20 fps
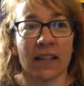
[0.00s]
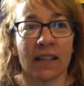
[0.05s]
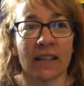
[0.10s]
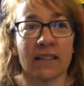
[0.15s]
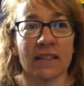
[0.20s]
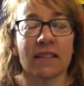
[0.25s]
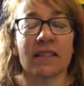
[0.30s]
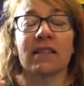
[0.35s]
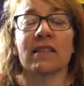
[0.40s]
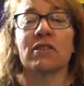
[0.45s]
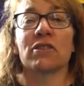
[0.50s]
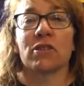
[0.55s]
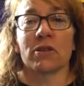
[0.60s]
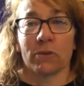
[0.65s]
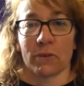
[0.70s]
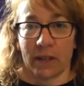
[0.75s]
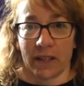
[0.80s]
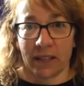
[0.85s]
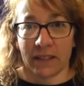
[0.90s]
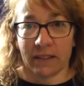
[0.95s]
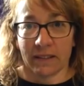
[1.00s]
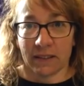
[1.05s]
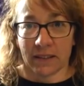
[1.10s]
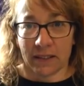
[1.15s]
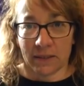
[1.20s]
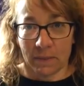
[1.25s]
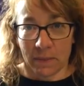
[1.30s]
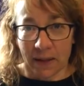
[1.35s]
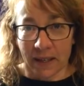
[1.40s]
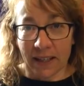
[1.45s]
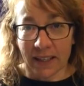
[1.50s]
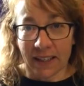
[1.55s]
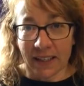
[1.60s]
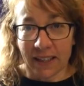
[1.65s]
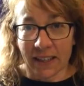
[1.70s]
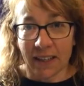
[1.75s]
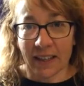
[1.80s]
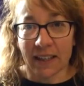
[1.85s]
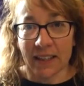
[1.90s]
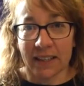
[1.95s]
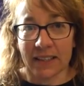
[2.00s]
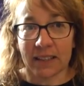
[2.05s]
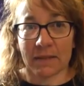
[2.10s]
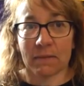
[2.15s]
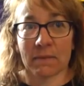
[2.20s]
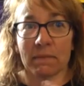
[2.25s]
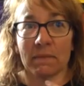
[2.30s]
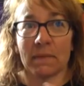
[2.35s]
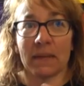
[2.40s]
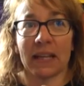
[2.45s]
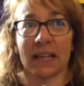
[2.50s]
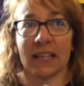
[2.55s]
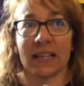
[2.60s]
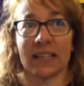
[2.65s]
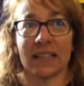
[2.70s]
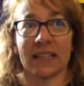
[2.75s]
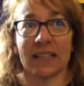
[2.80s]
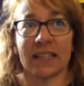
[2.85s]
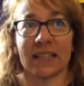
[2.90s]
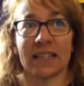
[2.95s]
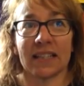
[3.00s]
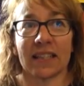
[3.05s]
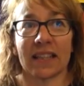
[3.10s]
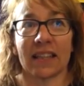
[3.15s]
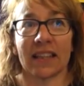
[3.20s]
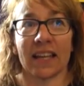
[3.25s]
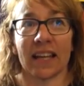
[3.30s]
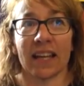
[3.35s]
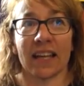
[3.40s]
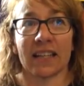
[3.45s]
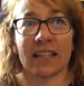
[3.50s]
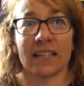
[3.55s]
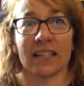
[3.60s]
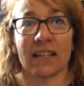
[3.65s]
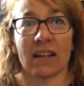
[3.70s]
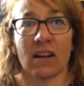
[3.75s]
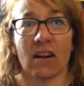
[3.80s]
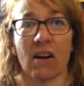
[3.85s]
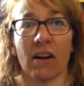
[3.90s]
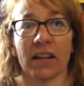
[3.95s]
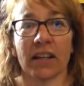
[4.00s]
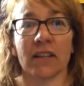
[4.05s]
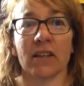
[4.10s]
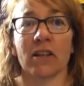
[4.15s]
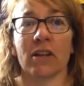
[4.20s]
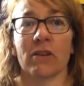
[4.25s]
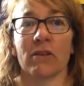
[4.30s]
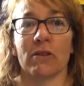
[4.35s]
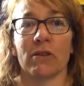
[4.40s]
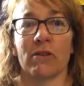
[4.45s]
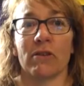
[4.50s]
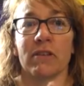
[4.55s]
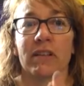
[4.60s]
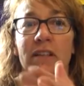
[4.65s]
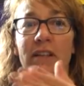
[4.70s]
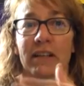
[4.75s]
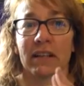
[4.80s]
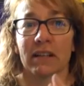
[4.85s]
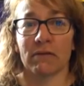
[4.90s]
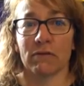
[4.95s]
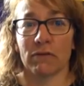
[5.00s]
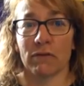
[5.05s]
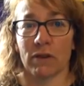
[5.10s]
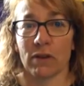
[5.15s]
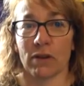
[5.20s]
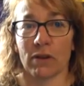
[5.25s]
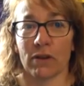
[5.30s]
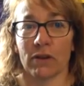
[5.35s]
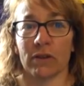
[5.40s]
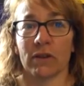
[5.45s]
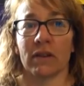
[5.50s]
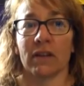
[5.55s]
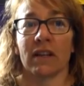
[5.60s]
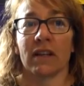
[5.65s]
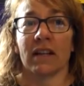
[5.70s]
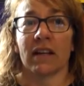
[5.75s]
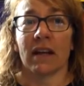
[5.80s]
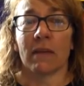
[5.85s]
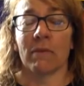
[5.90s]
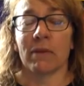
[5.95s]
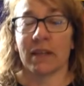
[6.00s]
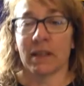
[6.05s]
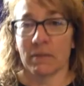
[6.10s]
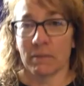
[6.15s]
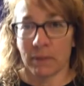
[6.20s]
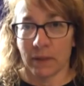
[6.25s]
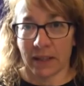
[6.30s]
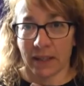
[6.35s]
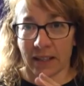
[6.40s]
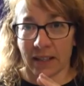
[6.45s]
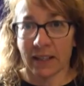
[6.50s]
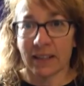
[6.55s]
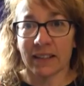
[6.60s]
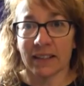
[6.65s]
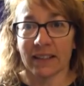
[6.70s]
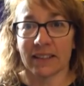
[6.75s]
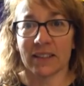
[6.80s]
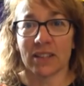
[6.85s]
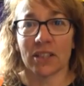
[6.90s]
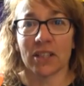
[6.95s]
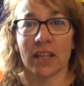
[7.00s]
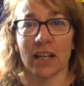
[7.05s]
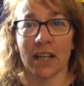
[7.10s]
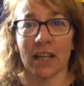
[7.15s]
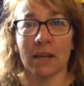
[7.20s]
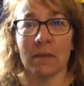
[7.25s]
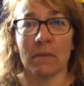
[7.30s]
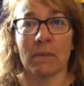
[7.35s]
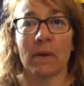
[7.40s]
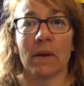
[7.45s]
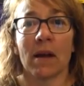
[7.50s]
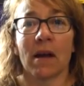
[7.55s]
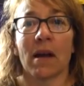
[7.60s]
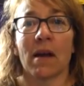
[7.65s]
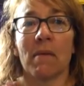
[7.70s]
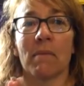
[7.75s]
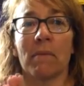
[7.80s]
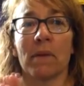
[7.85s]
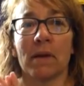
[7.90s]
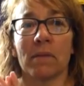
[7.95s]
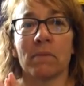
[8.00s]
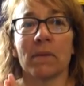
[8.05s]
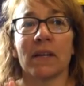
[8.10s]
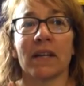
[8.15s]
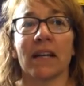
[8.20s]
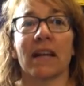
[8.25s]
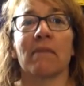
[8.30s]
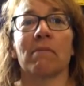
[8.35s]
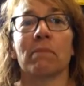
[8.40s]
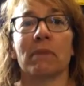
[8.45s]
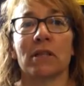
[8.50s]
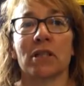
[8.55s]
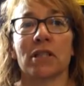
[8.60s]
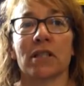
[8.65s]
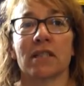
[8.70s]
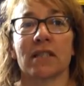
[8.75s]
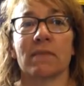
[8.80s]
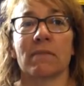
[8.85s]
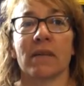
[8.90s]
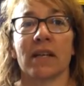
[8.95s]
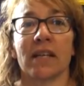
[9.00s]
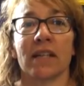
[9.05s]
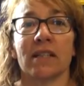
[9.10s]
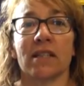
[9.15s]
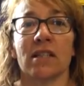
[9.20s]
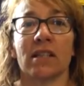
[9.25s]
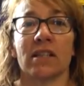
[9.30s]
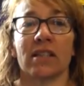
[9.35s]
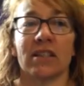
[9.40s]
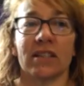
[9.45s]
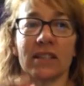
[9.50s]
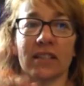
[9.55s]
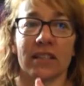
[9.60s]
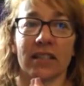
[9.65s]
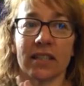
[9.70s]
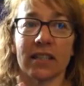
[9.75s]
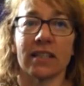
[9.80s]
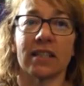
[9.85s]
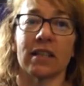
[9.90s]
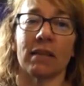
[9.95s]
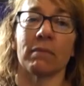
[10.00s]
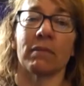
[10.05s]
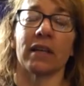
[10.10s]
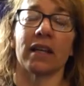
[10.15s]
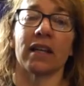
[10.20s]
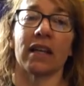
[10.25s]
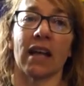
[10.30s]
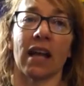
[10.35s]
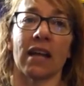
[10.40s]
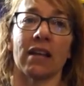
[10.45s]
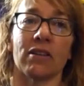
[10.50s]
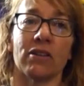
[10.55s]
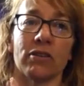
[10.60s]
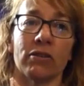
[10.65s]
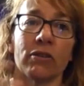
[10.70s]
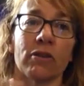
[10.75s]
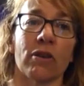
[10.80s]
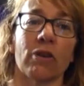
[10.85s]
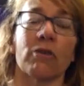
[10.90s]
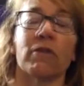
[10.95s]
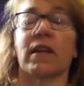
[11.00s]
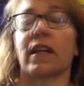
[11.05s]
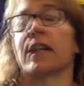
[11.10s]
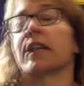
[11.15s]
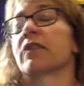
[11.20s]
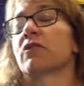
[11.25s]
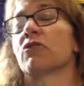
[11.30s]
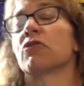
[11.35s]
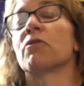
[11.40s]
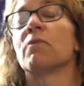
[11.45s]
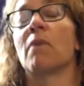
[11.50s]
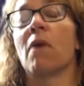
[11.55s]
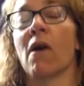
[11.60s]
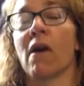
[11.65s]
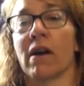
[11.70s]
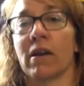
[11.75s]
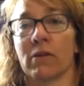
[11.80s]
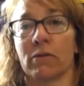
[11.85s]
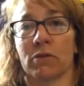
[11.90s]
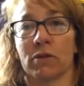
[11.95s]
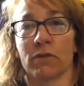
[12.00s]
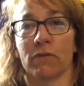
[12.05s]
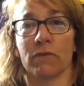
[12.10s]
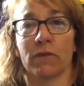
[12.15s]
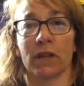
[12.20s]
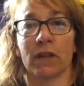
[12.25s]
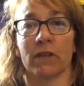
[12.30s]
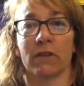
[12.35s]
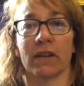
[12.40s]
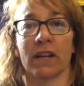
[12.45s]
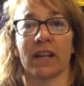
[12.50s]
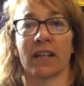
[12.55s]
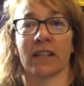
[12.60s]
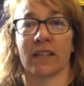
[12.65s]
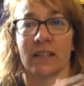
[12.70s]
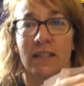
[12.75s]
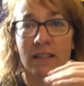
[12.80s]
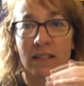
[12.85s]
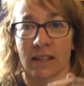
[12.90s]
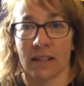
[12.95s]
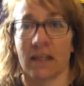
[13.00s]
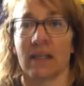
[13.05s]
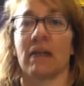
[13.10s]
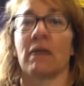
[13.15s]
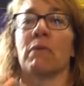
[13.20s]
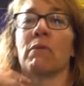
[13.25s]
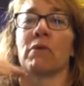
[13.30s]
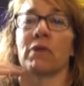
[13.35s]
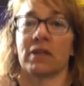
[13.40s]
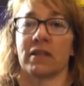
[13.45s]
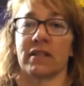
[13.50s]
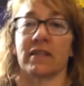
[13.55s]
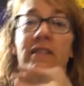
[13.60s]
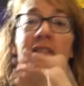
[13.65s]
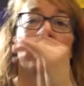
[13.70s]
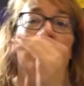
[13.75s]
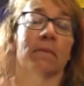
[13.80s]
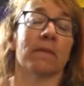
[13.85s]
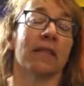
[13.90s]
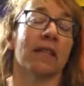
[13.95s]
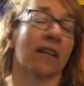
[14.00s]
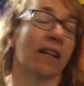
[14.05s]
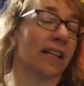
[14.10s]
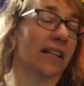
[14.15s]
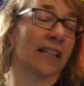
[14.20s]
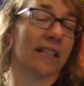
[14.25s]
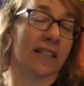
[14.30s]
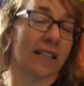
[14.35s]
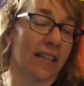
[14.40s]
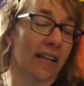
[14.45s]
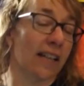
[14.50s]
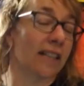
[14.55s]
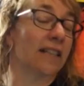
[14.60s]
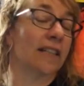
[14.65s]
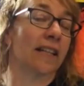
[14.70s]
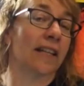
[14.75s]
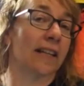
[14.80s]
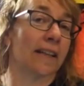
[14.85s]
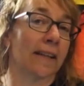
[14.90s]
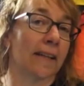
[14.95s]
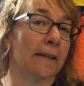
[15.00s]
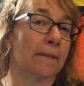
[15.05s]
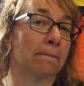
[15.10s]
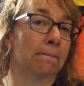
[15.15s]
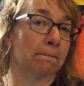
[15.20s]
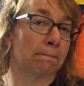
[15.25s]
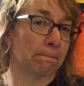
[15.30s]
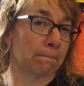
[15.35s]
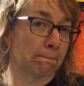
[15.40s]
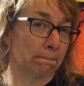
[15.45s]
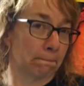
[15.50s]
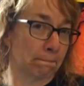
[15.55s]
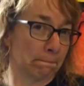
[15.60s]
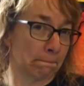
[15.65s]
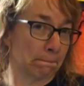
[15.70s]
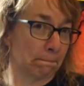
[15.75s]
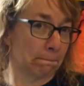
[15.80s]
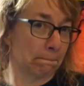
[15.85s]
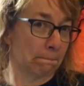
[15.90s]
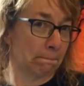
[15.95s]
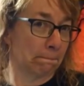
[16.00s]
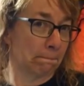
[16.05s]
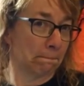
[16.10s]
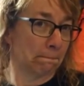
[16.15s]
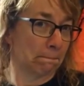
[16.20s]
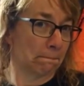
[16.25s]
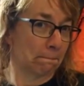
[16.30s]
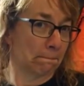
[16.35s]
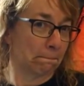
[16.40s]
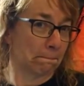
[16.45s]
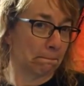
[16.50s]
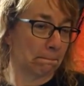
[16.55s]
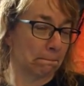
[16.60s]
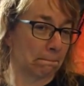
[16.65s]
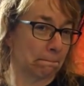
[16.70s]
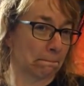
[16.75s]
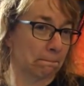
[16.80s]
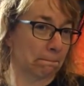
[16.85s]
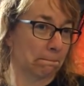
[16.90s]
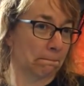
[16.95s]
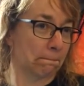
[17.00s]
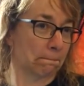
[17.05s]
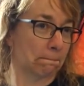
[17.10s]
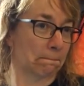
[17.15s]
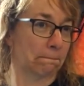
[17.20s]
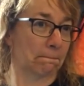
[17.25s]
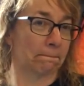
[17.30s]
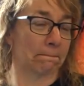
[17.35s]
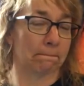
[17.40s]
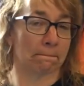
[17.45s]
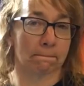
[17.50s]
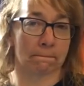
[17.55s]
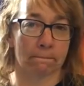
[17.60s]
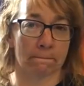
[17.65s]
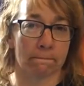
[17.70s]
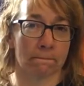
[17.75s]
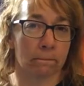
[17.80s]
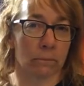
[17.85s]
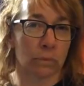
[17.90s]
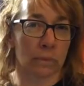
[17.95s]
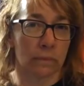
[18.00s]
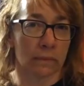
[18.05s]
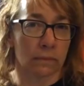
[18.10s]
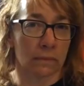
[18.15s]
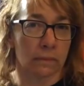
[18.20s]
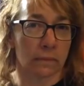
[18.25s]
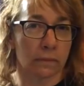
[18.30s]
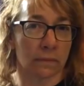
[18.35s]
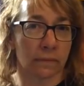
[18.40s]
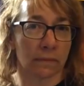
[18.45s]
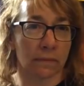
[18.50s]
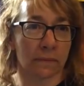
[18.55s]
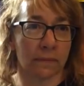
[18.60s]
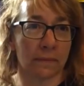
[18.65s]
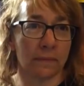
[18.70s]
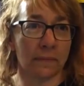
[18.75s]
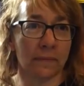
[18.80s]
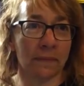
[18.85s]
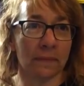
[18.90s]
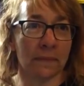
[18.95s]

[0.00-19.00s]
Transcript: It's the doing to me. It means that I can go along and I can follow and we can be sheep. But being ambitious means you see something and you go the extra mile to figure out what are the steps that I need to take to get there. Okay, cool. So are you ambitious?